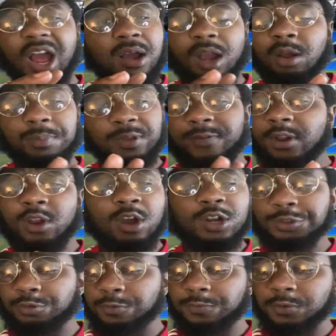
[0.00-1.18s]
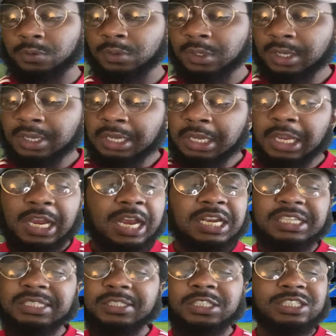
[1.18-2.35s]
I'm going to be very honest with you. In
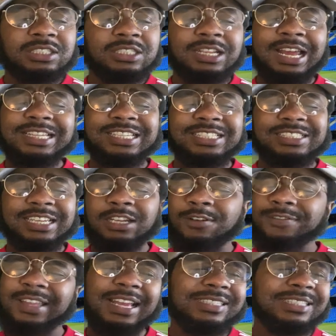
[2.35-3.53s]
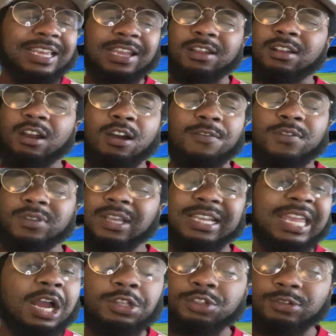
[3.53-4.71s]
the later state of that second half, the
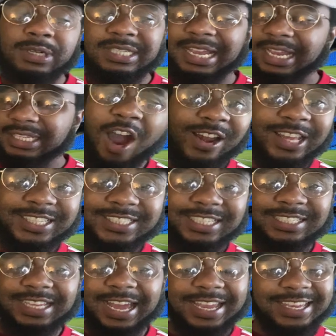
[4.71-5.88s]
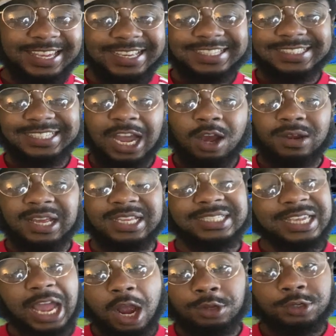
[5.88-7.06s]
counter-attack. Ollie said that his style is
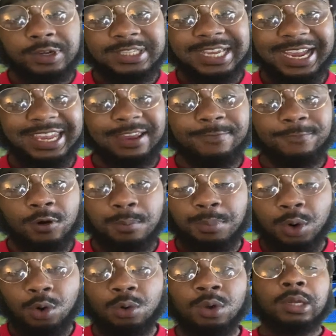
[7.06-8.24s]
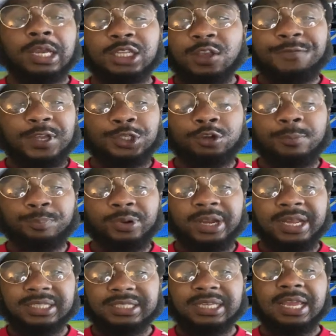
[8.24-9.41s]
counter-attacking football, individual
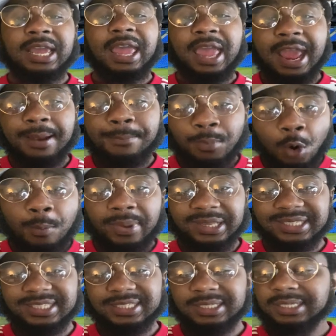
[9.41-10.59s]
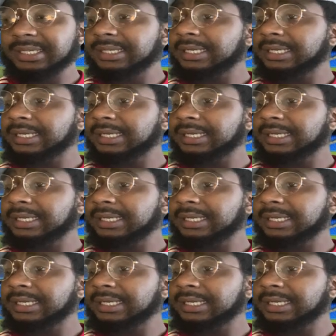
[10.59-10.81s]
brilliance, and moments.